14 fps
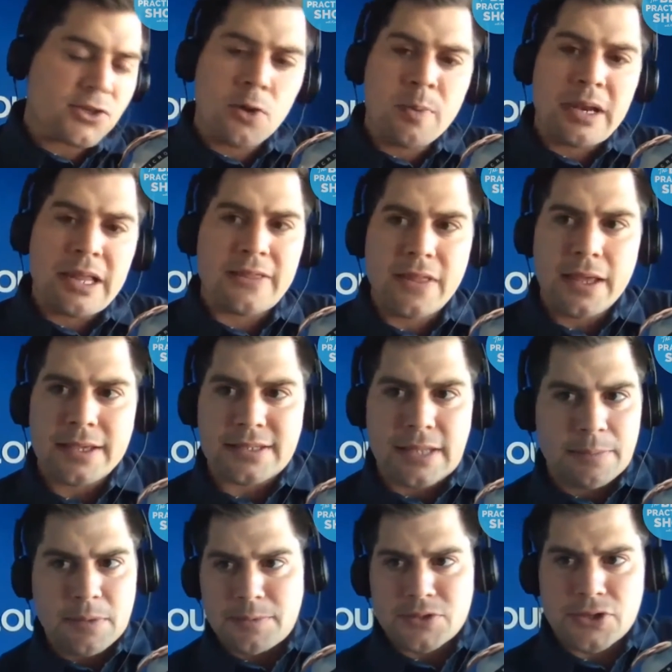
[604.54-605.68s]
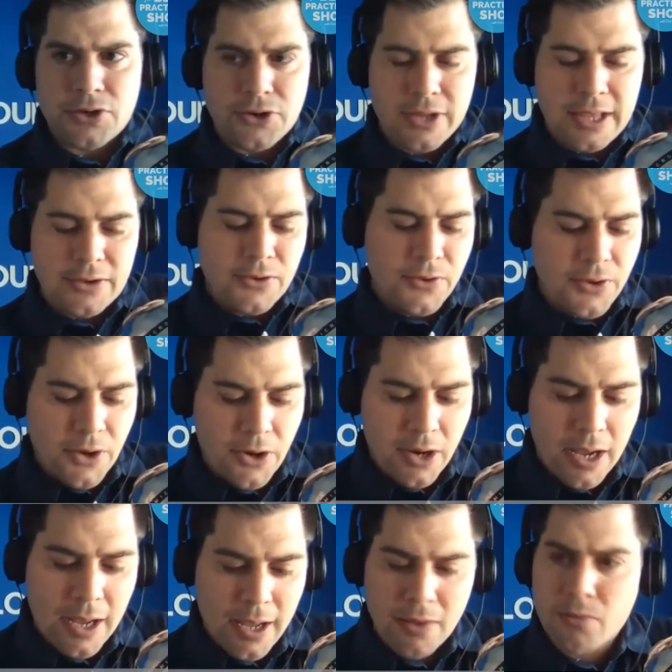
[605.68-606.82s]
this to so many things. I'm, I'm sure you can too,
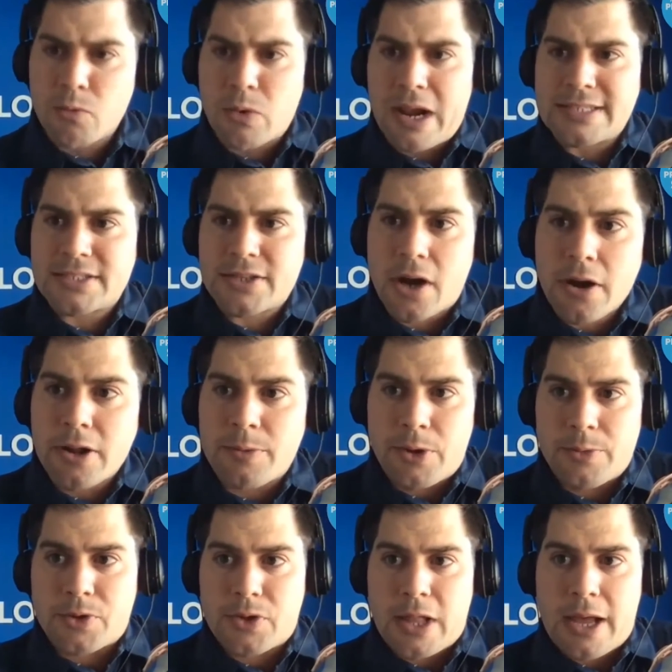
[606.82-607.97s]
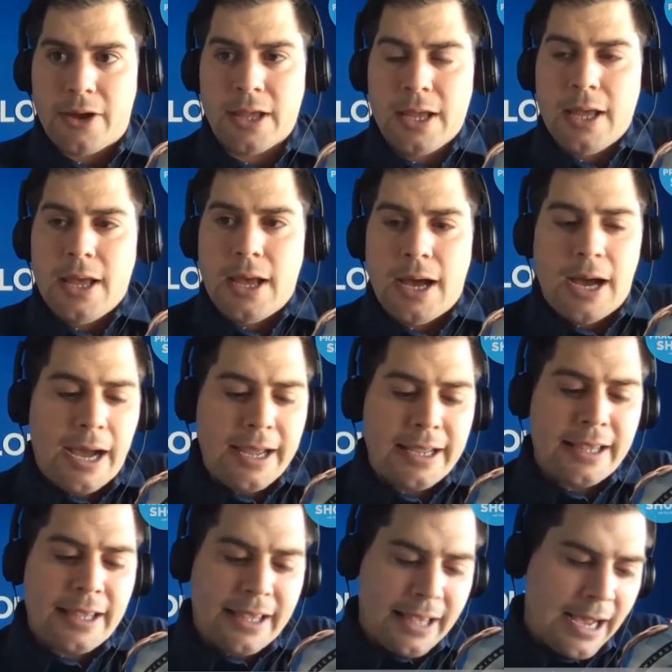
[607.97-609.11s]
Kirk. Uh, when I started Boom Cloud,
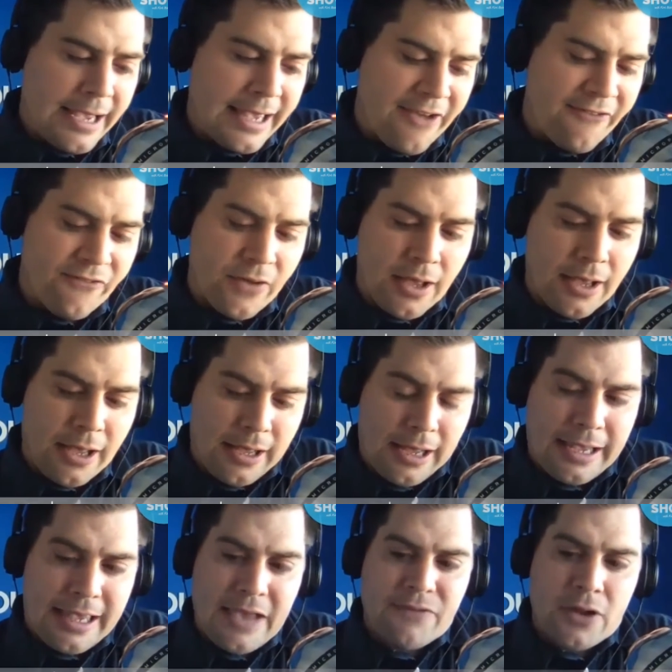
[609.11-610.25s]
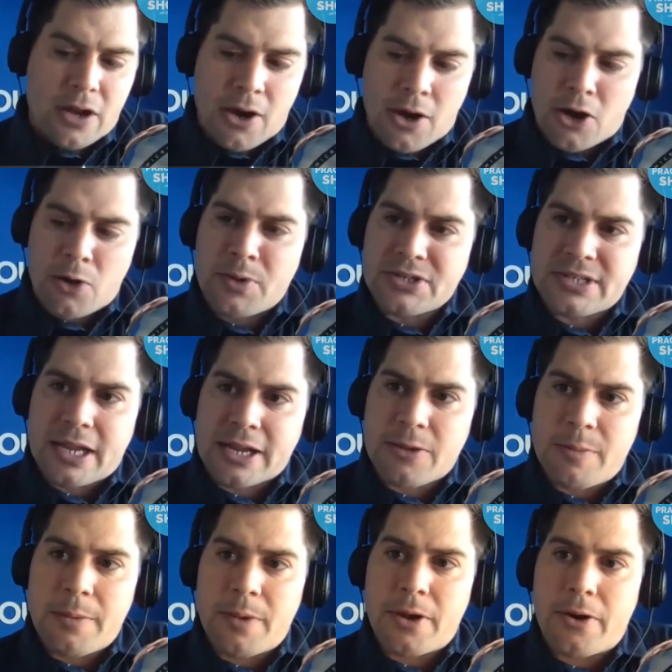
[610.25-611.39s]
I I gave I gave it
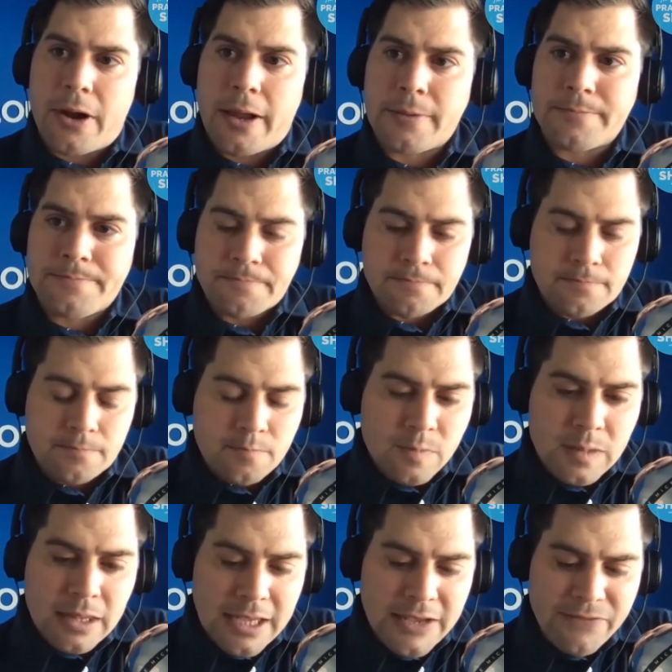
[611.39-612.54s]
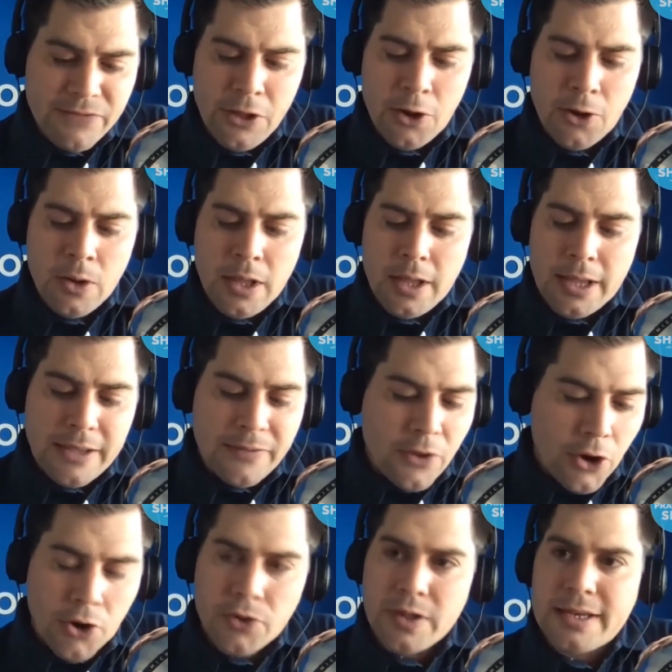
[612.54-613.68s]
100% commitment, right? Even though
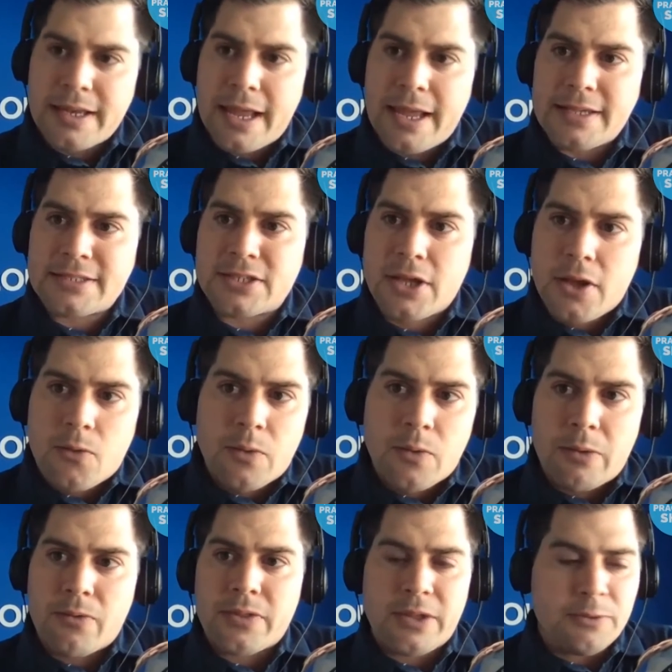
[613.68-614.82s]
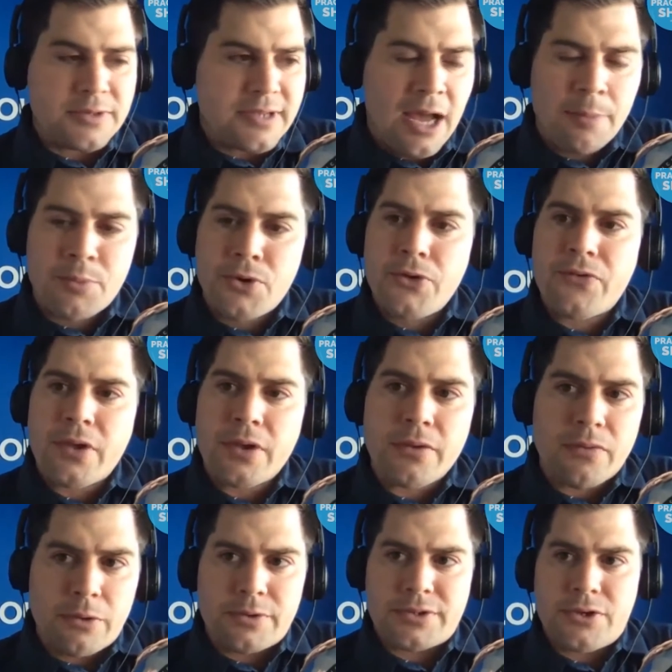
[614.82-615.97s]
in the early days we it was not
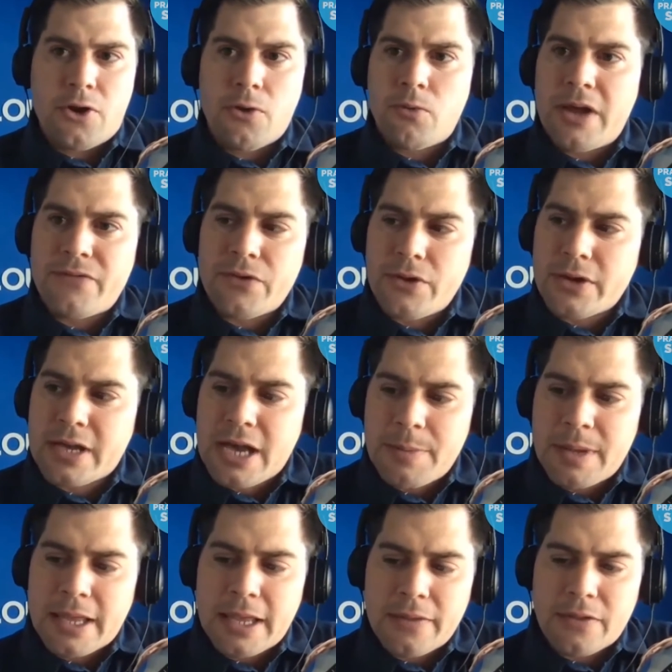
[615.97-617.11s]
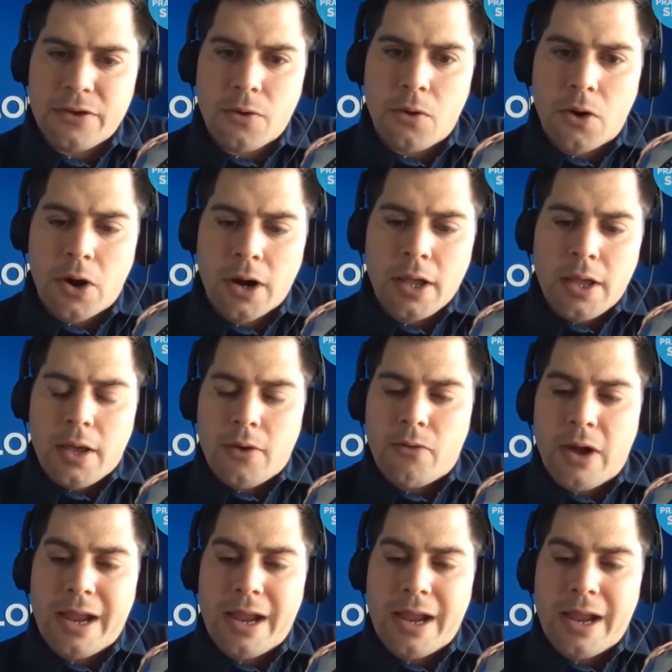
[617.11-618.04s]
proven, there was no revenue coming in the door,